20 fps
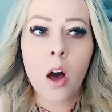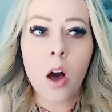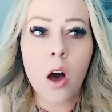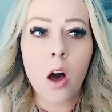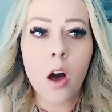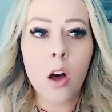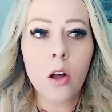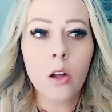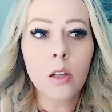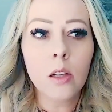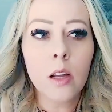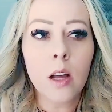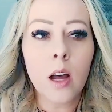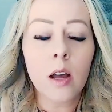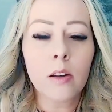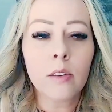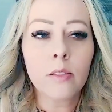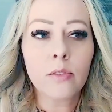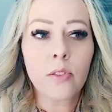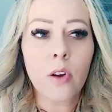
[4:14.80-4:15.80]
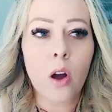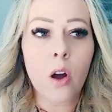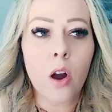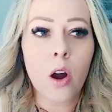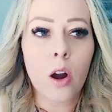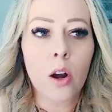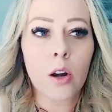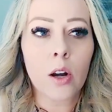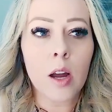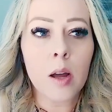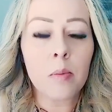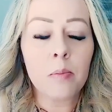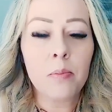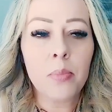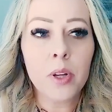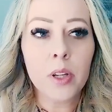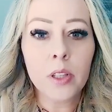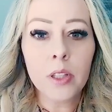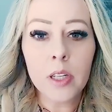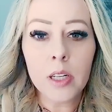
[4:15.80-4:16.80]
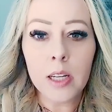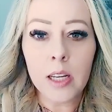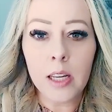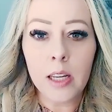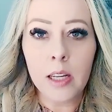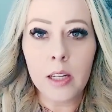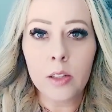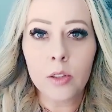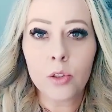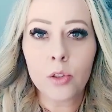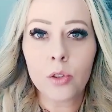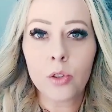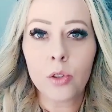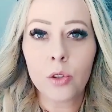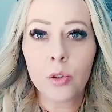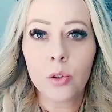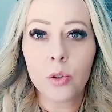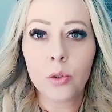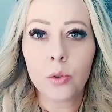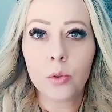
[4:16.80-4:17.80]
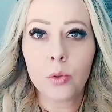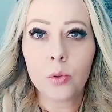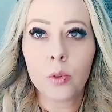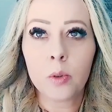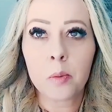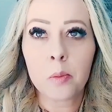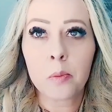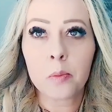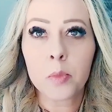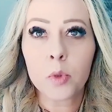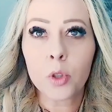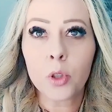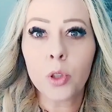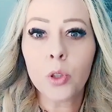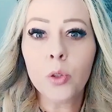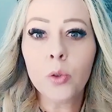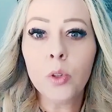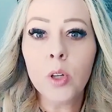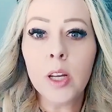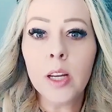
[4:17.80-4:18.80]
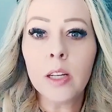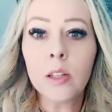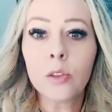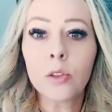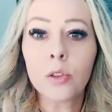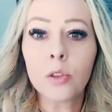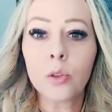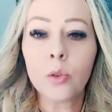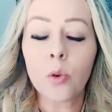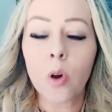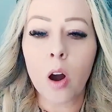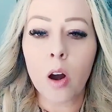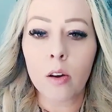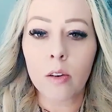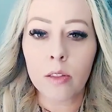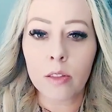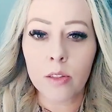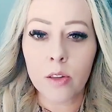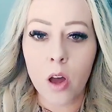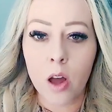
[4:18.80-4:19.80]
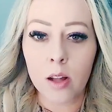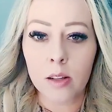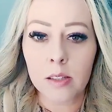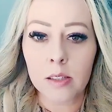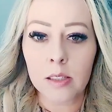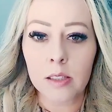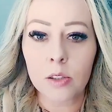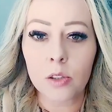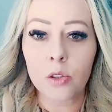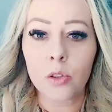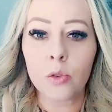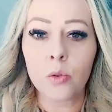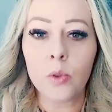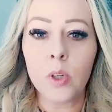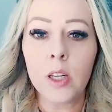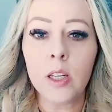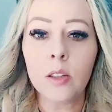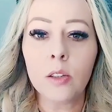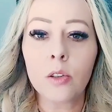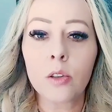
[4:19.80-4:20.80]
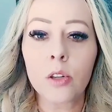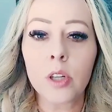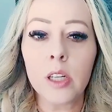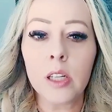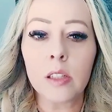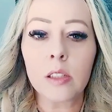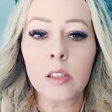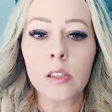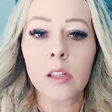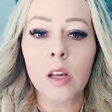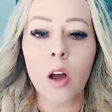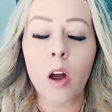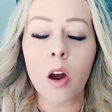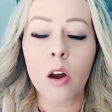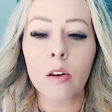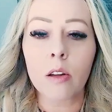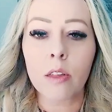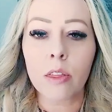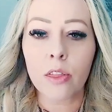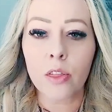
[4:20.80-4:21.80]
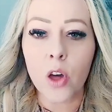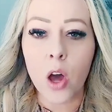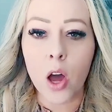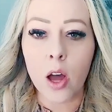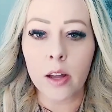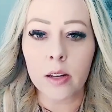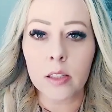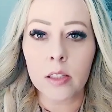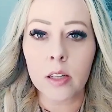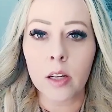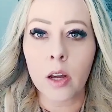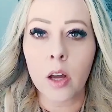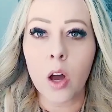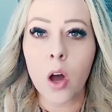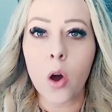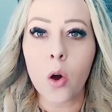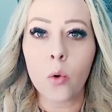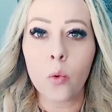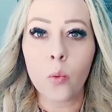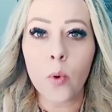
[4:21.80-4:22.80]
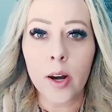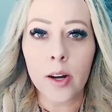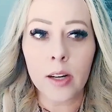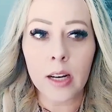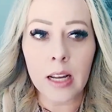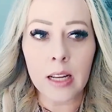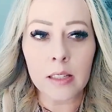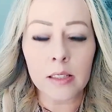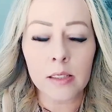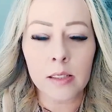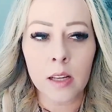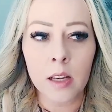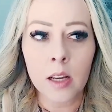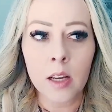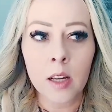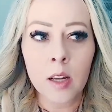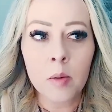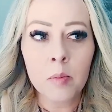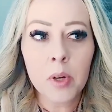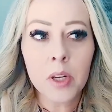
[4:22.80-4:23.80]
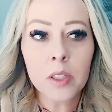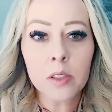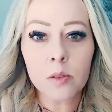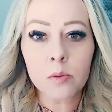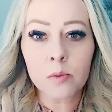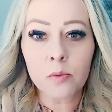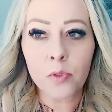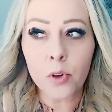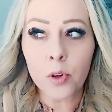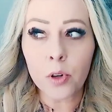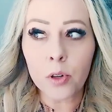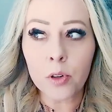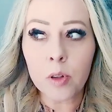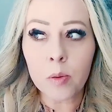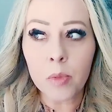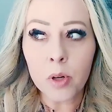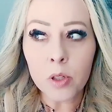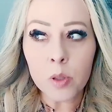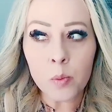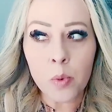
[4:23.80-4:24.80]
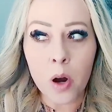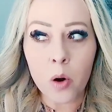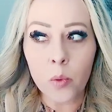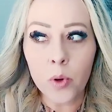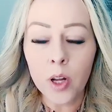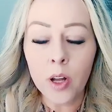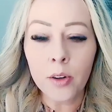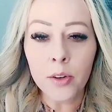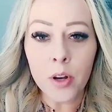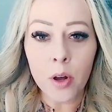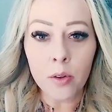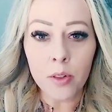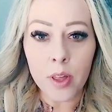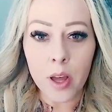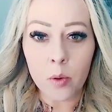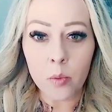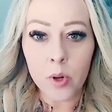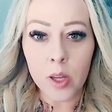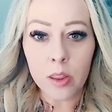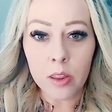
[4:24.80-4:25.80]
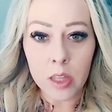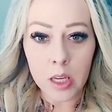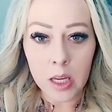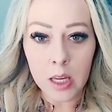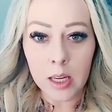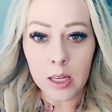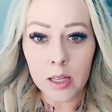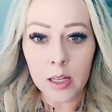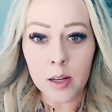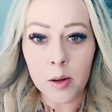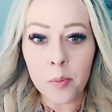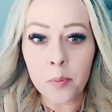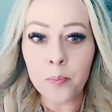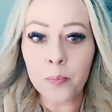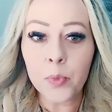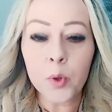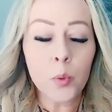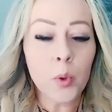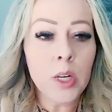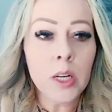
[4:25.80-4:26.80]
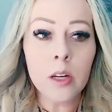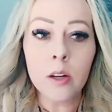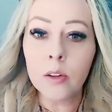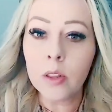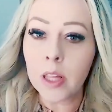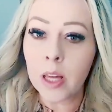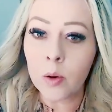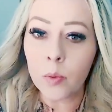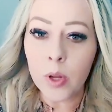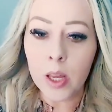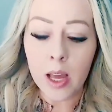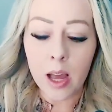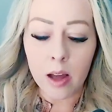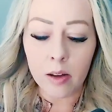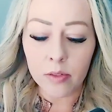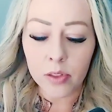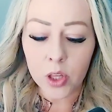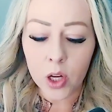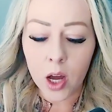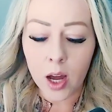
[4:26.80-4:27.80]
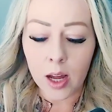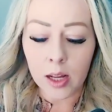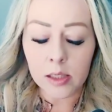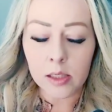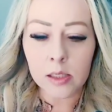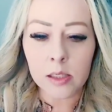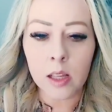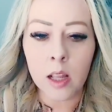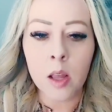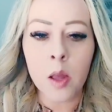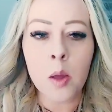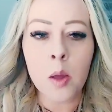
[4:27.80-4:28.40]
all of our ability to tune into our thoughts. It's to increase our thought awareness, because for the most part, we all know that we think. We know that we have thoughts,